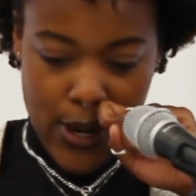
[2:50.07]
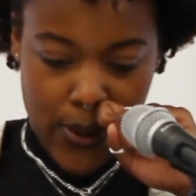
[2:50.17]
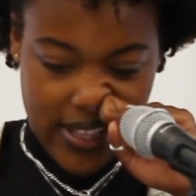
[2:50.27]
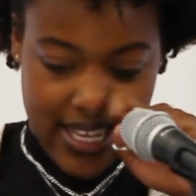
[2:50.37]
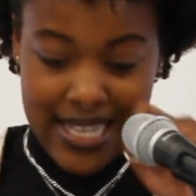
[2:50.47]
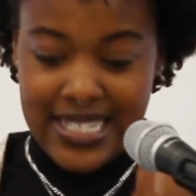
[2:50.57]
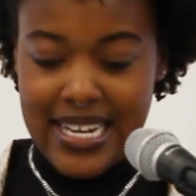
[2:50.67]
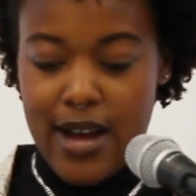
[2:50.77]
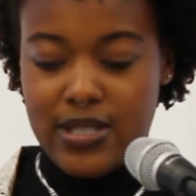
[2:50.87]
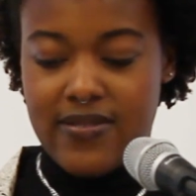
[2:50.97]
knowing the ins
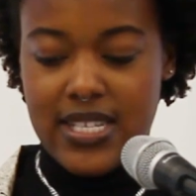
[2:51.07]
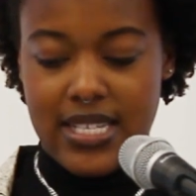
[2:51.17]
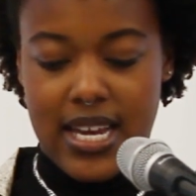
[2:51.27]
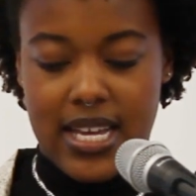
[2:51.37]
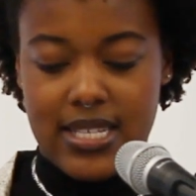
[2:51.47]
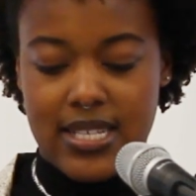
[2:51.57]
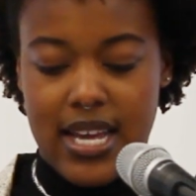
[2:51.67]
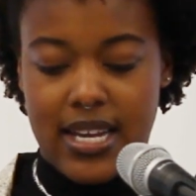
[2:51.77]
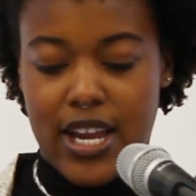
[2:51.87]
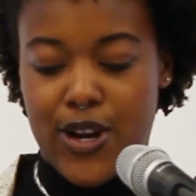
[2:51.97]
and outs of the cities,
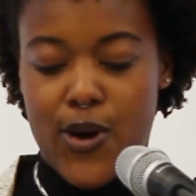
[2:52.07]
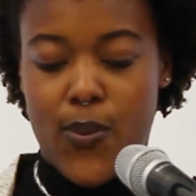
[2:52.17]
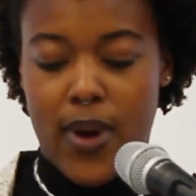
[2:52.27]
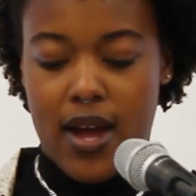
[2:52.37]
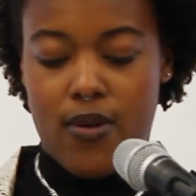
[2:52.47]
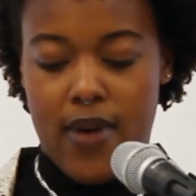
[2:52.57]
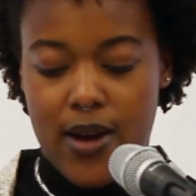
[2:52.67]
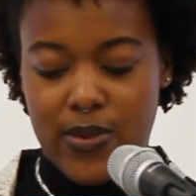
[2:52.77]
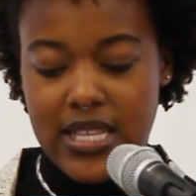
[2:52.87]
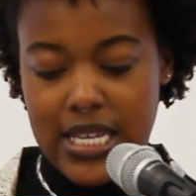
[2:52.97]
and getting your way
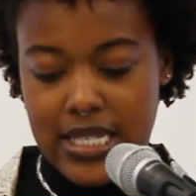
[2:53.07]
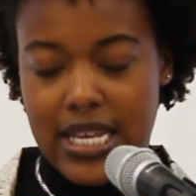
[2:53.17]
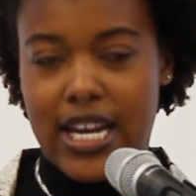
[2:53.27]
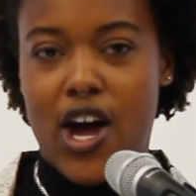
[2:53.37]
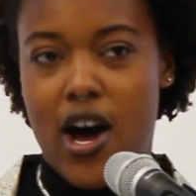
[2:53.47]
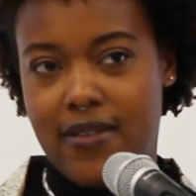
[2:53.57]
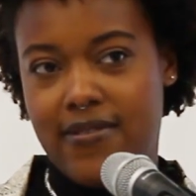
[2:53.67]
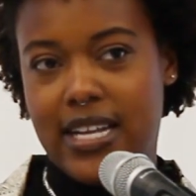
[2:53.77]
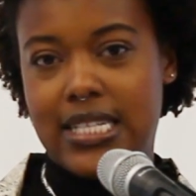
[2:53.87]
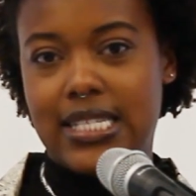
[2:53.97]
around with ease and
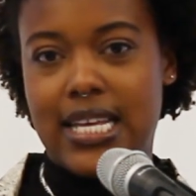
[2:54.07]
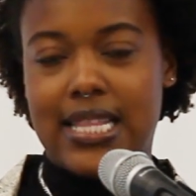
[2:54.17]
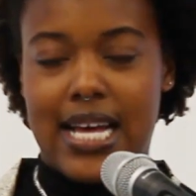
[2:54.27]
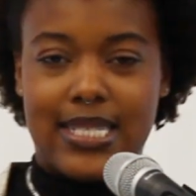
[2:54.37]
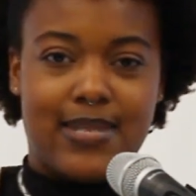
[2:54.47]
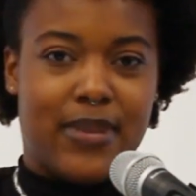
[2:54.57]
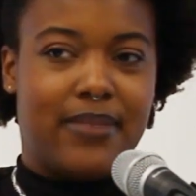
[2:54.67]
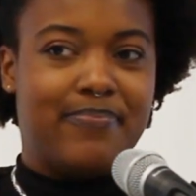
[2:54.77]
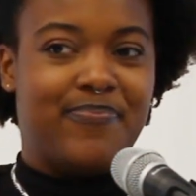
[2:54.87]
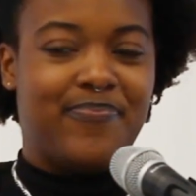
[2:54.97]
confidence. And that's me.